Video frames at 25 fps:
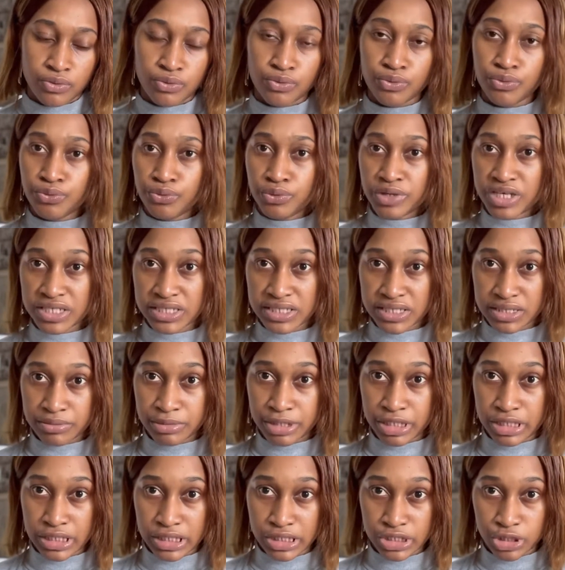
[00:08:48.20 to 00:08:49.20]
waste
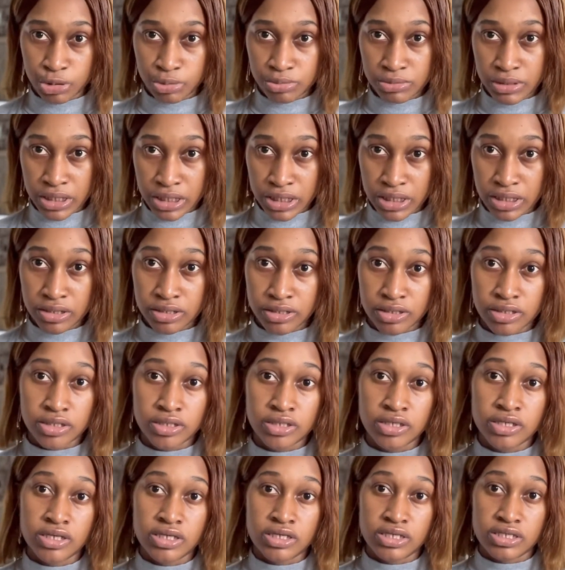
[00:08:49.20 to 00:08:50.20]
management,
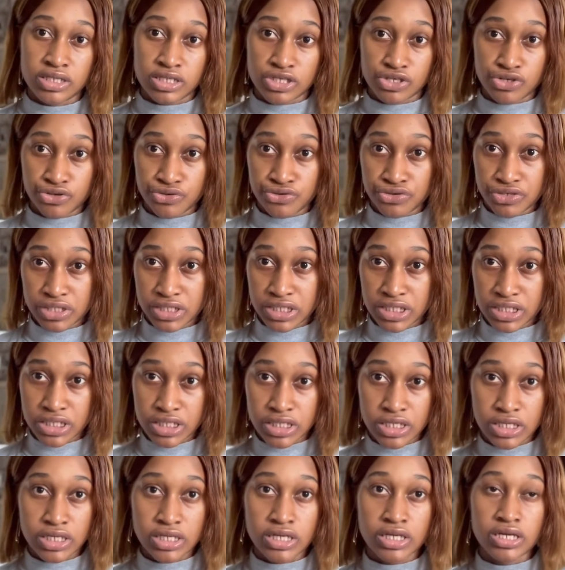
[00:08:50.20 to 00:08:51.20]

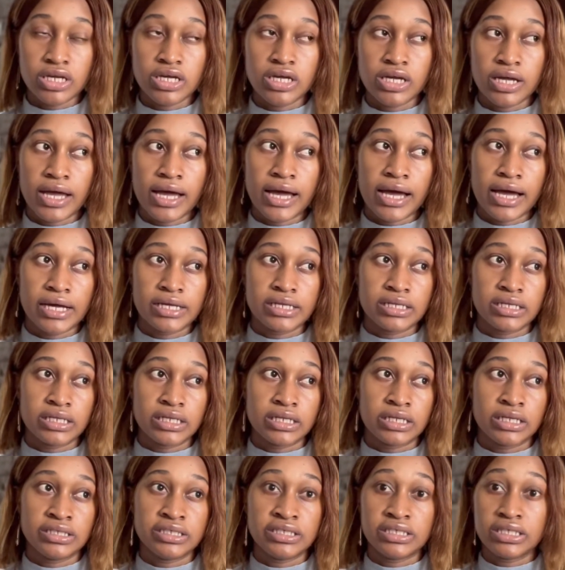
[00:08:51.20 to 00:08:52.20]
security, and
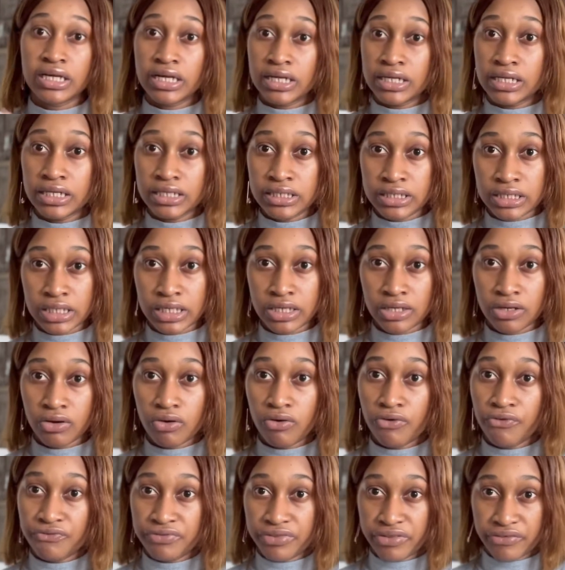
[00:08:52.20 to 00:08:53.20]
the cleaning
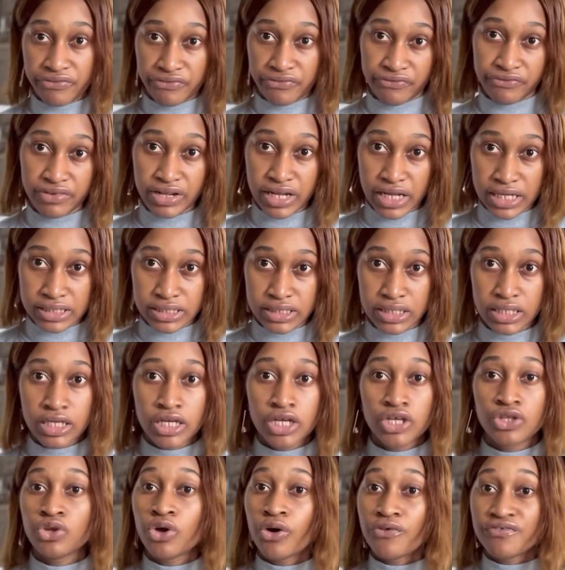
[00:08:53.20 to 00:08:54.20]
of the flat.
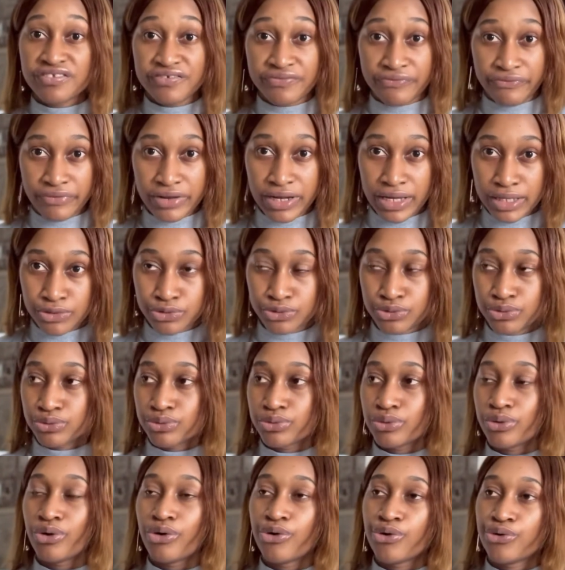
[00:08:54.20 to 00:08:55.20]
Not of the flat, though,
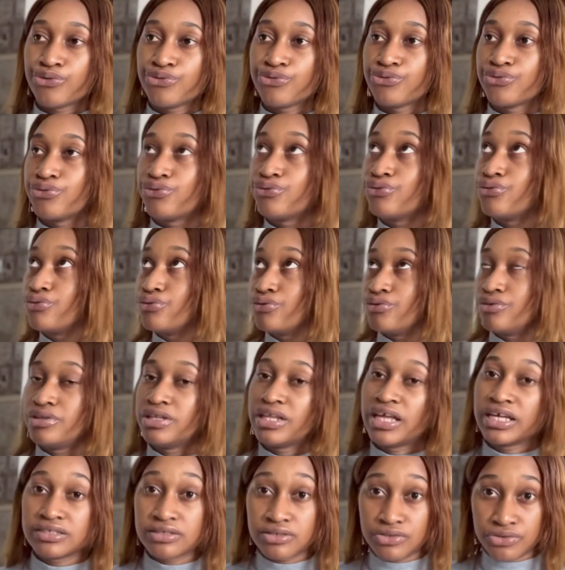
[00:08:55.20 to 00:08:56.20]
of
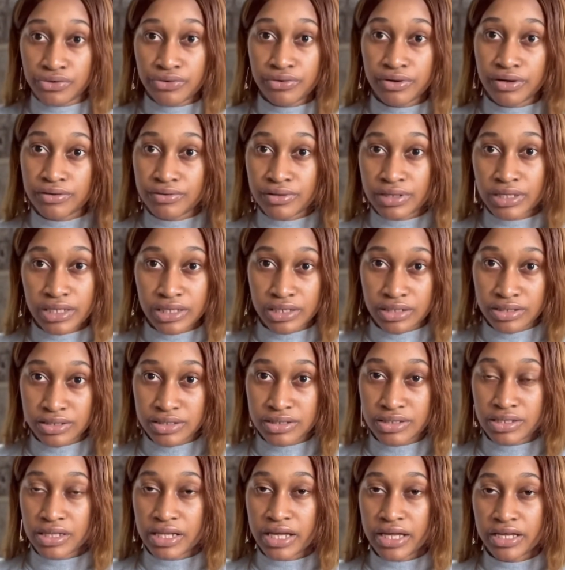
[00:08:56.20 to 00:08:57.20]
like the
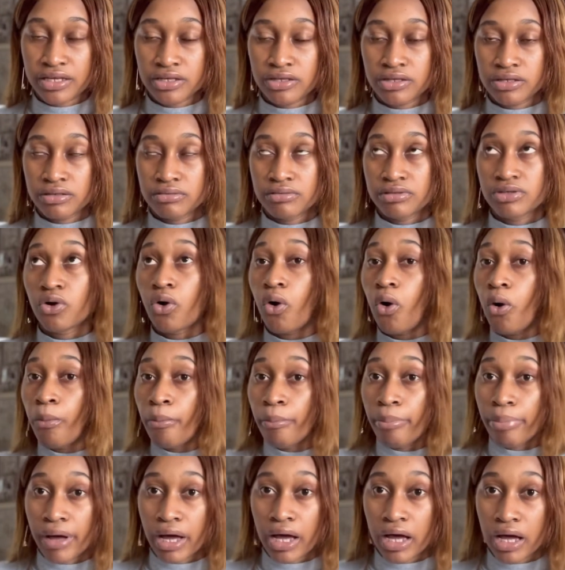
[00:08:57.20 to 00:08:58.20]
surroundings, like the
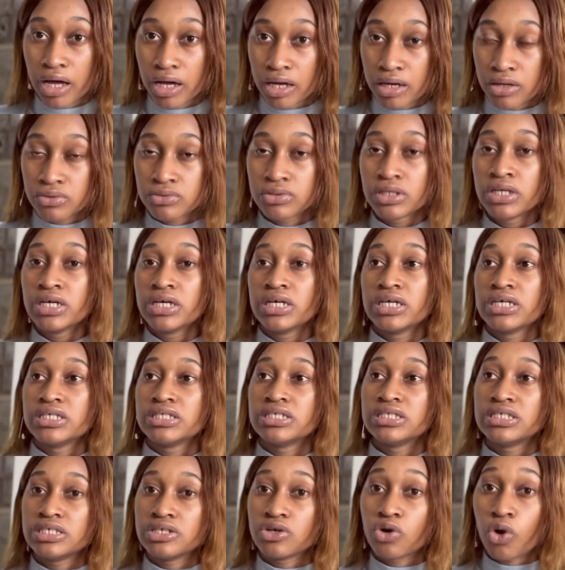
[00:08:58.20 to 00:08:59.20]
compound,
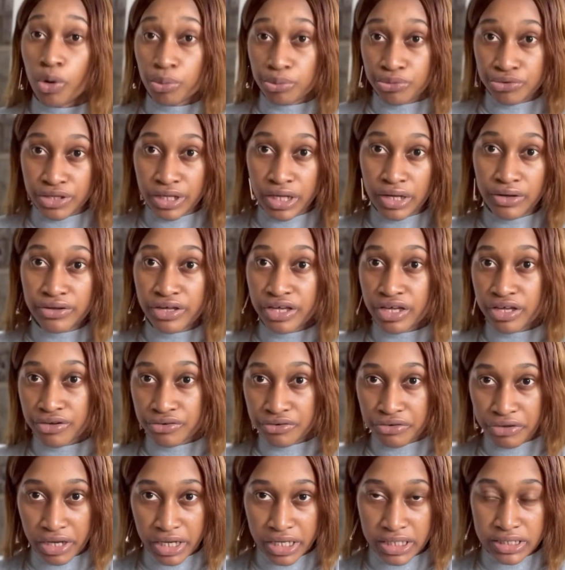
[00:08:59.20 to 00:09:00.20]
the communal
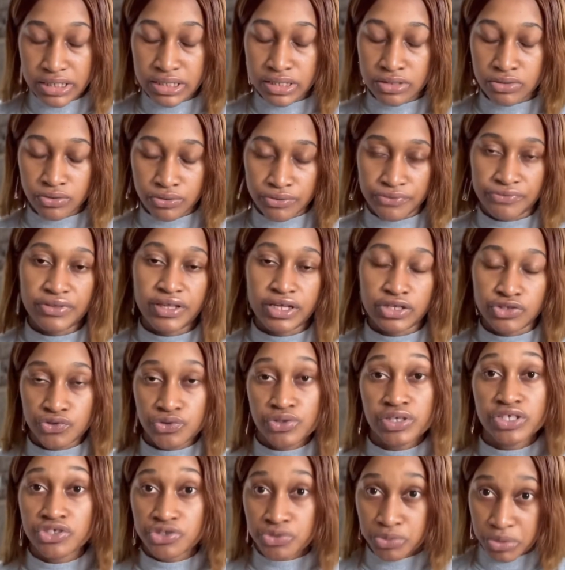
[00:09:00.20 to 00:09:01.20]
areas, and all of that. So
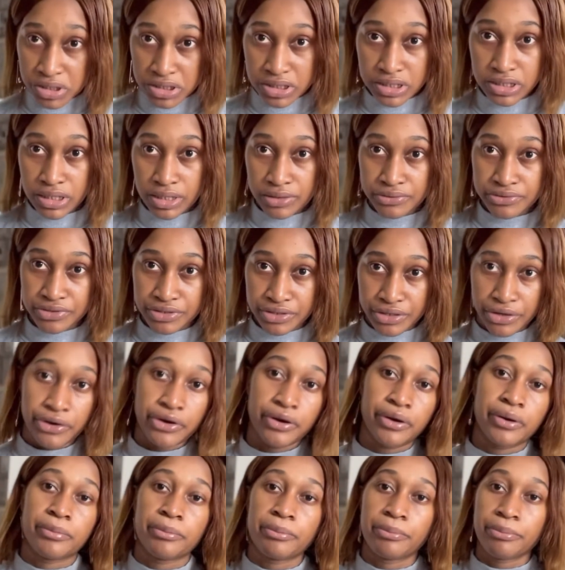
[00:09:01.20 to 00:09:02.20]
it's 20,000 naira
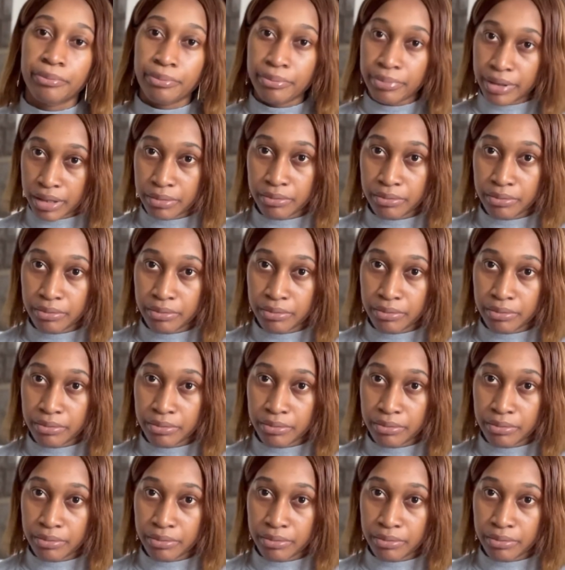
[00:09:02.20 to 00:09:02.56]
per